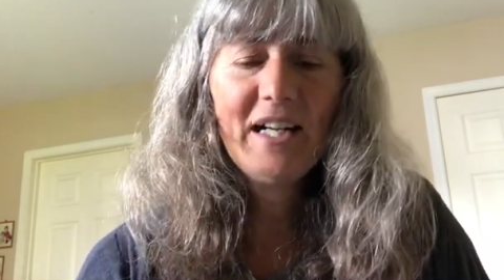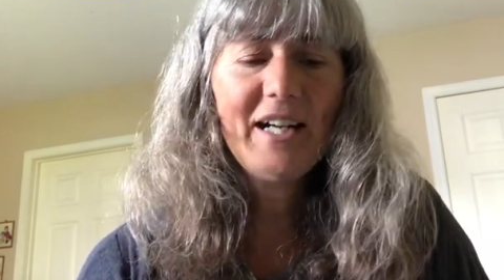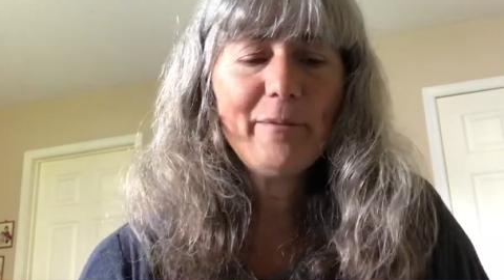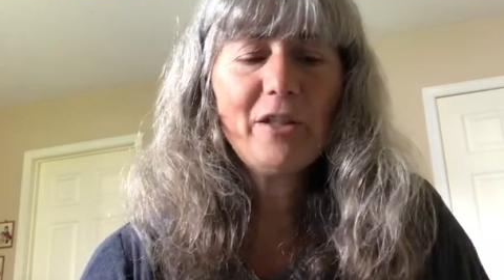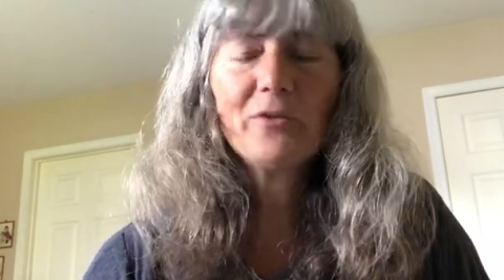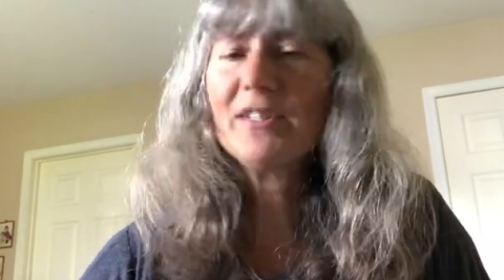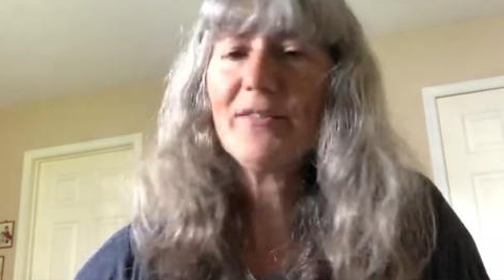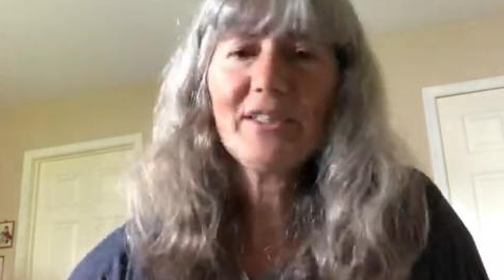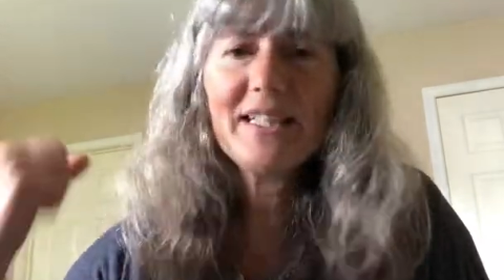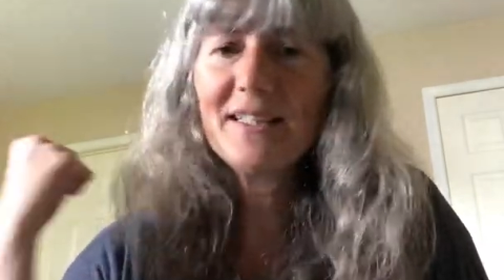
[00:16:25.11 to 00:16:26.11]
You don't
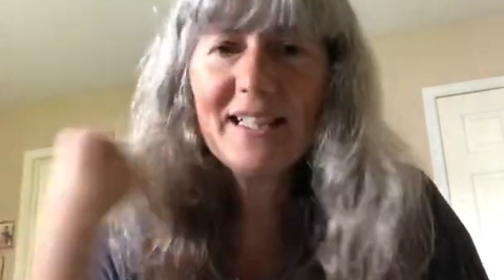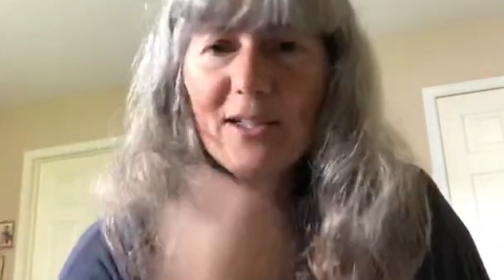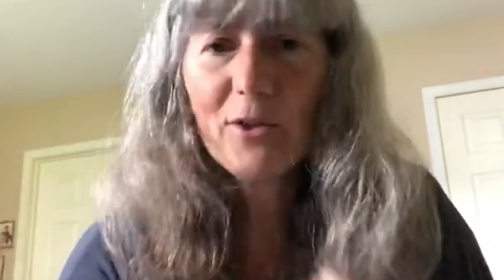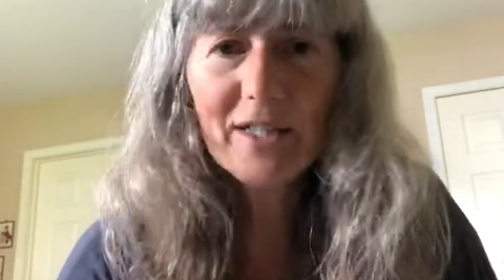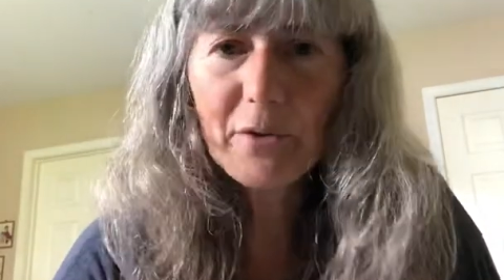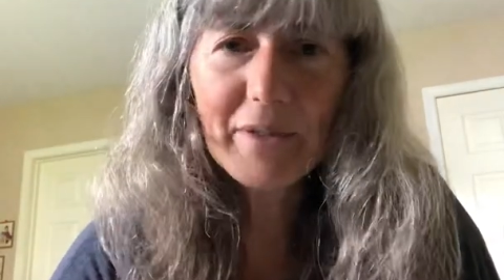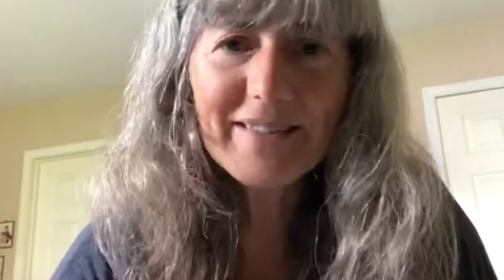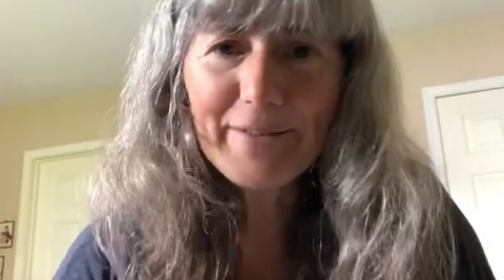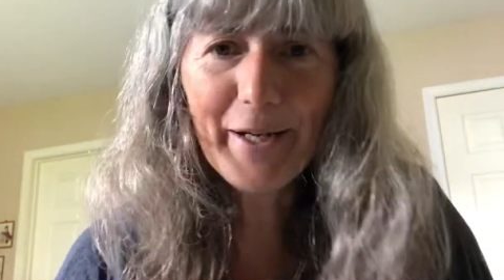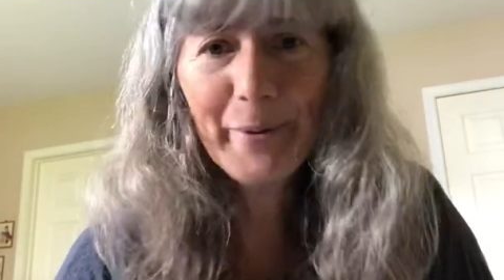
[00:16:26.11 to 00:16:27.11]
have to get like all
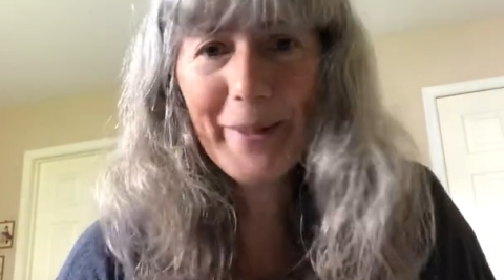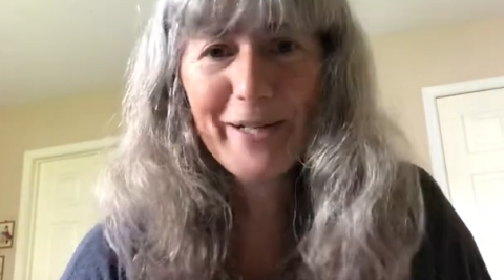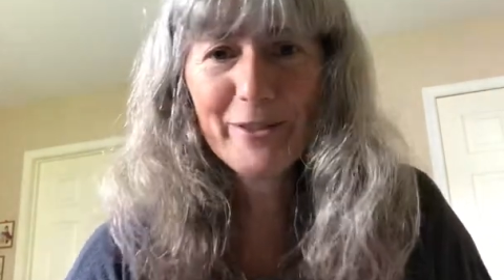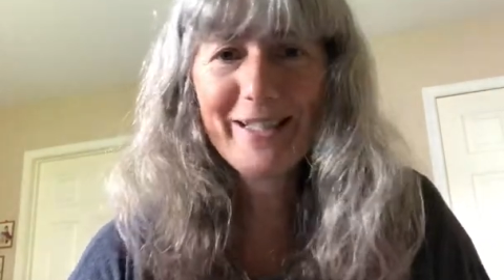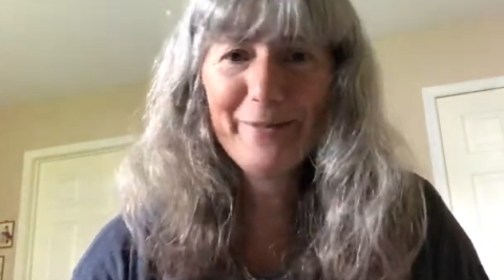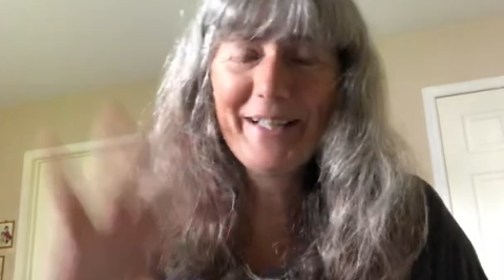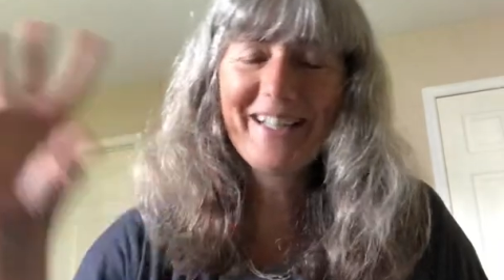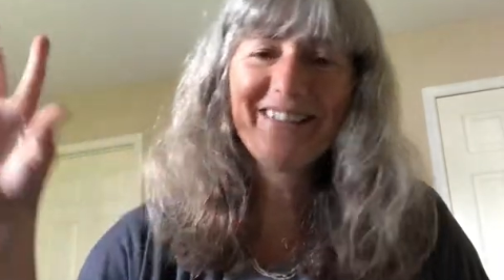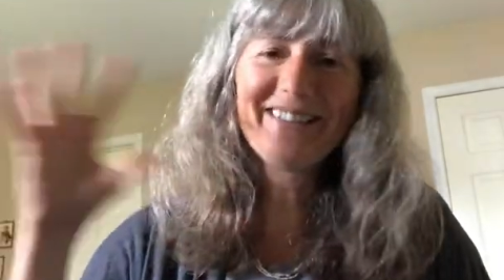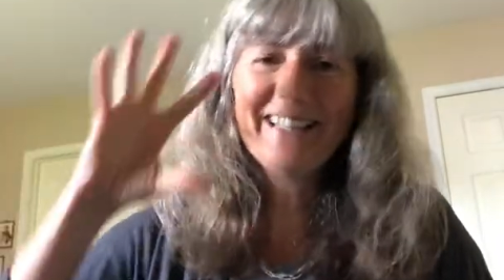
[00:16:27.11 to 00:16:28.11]
aggressive about it,
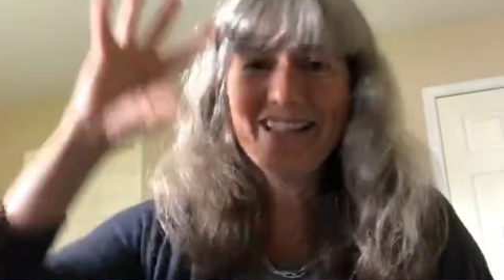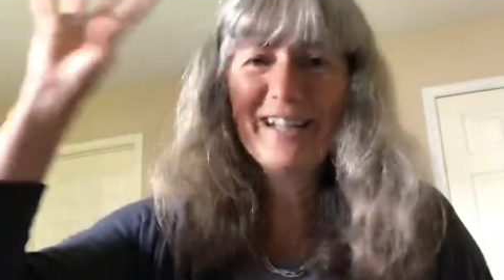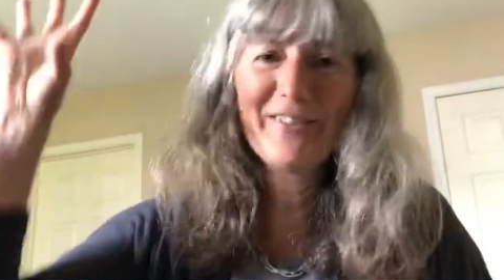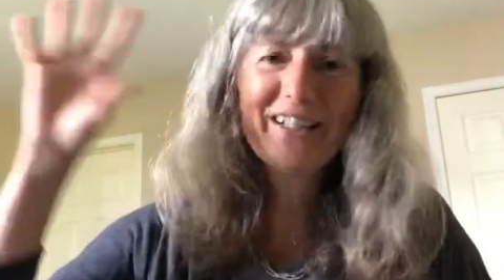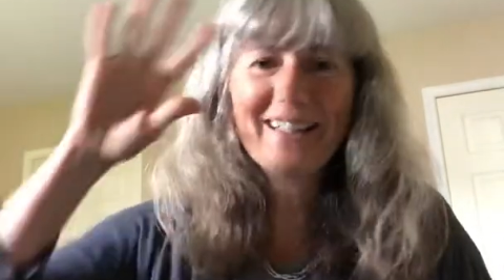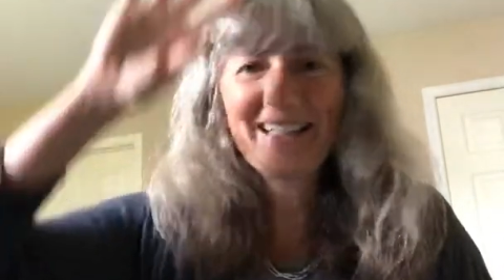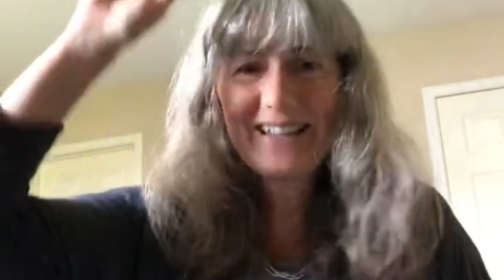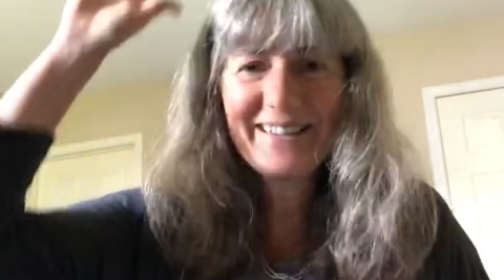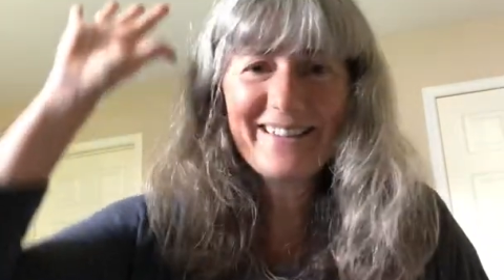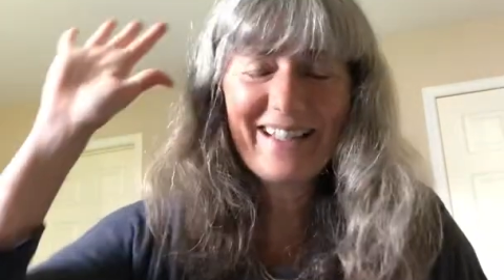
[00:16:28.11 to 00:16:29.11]
because then everything
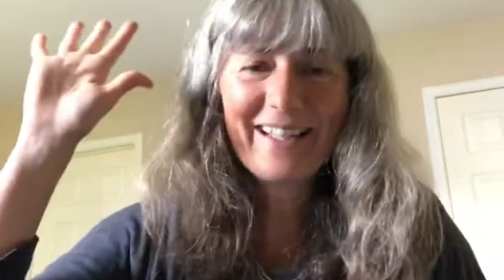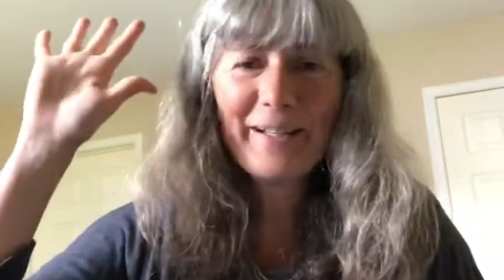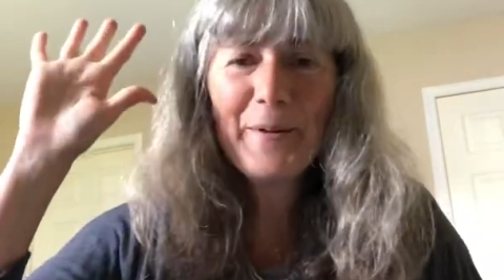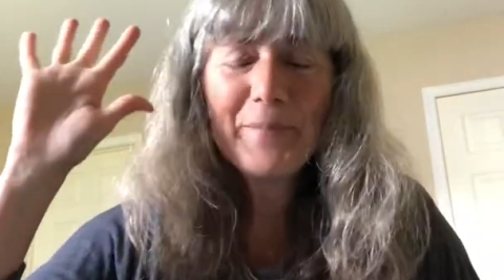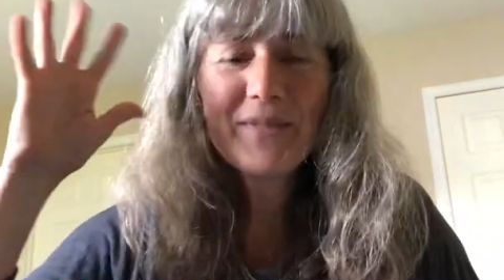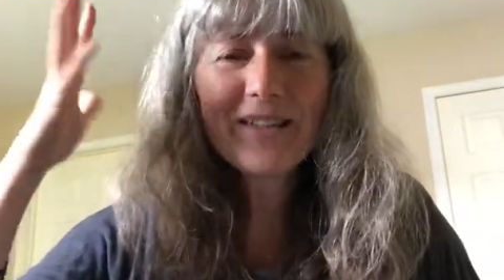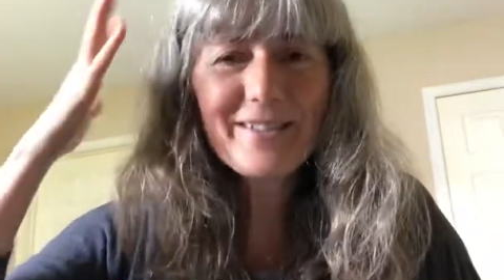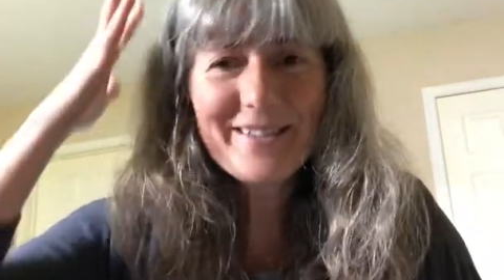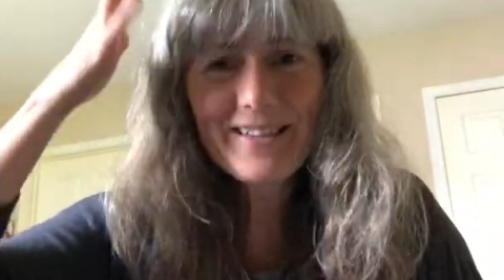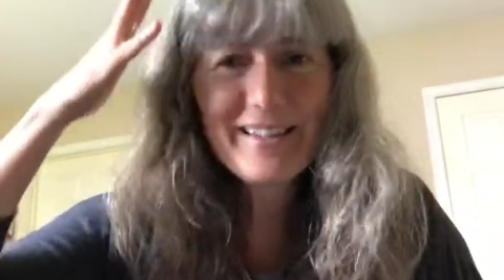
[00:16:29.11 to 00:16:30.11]
gets like
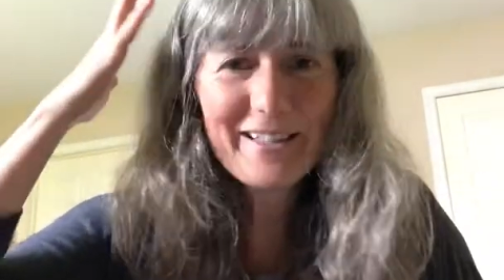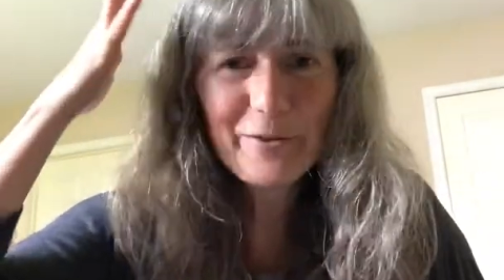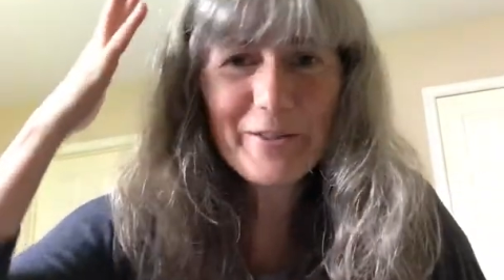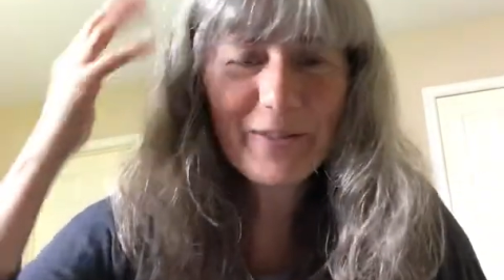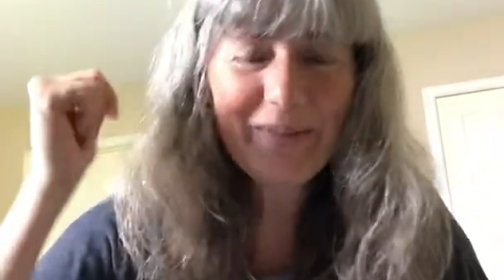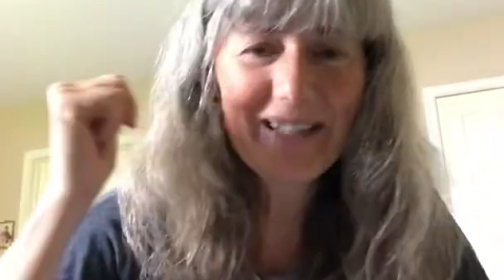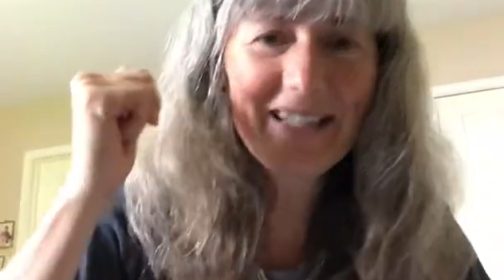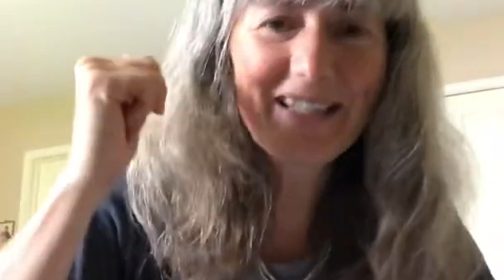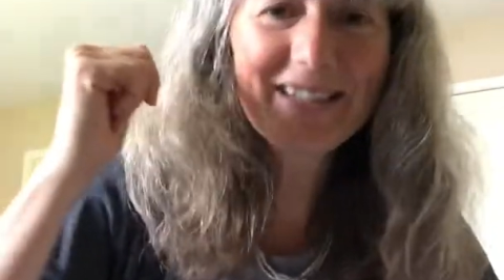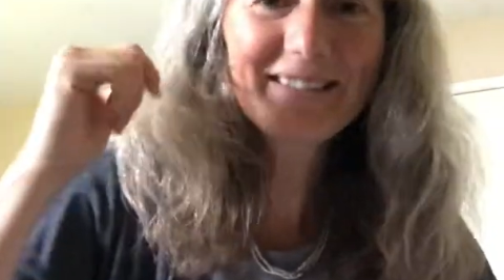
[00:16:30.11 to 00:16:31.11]
just, your
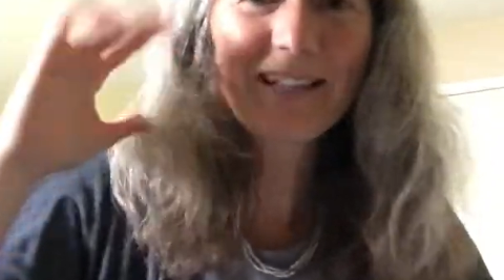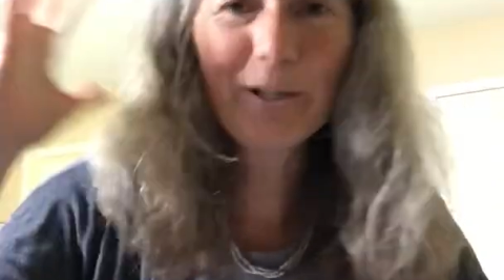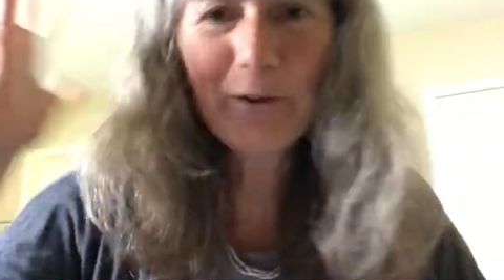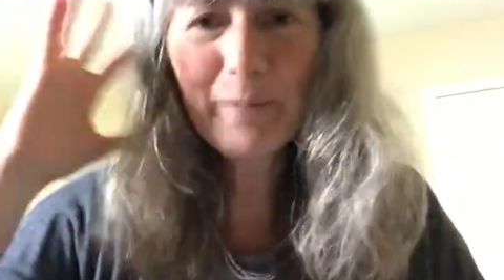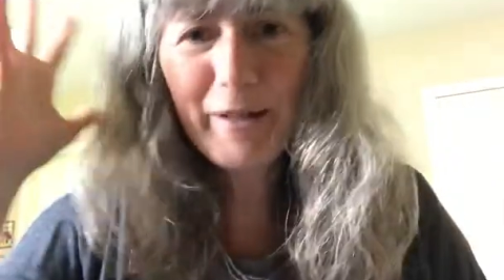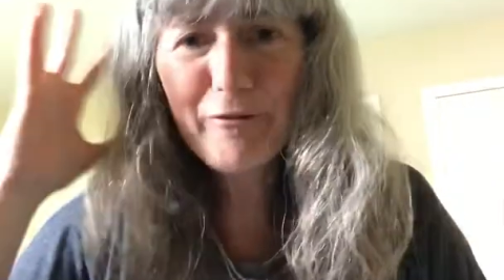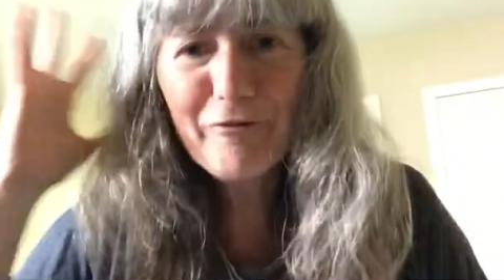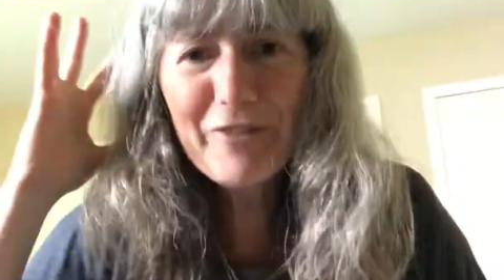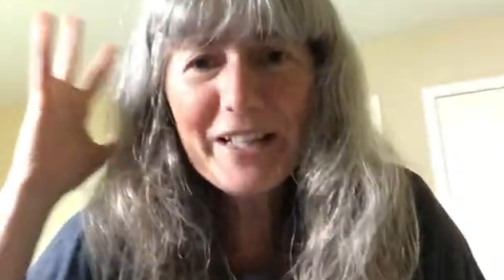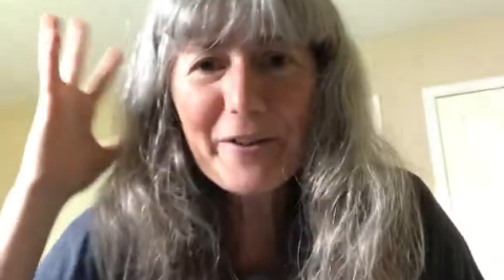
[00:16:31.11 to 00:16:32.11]
thinking gets clouded by
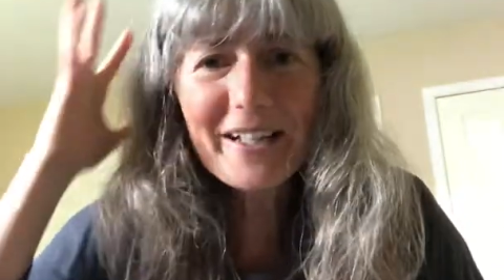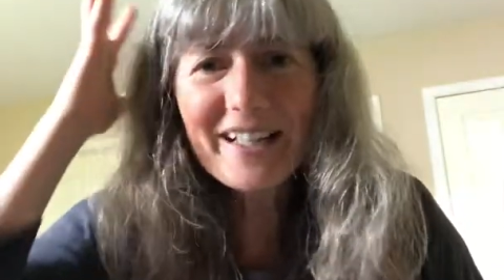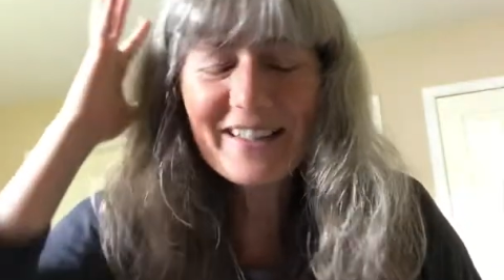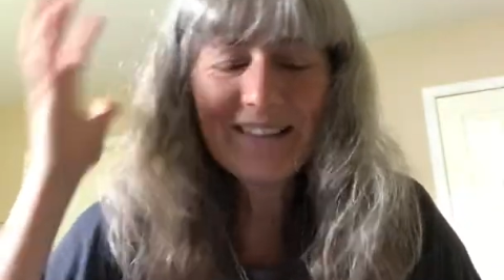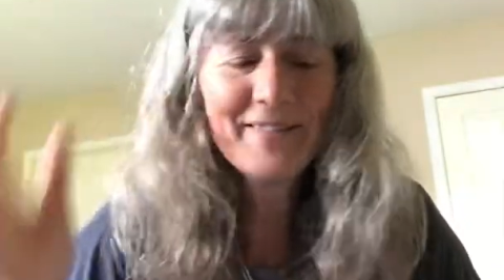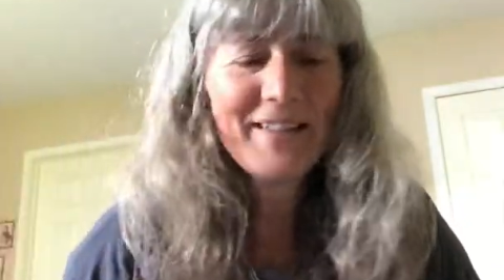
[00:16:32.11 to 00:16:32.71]
fear again.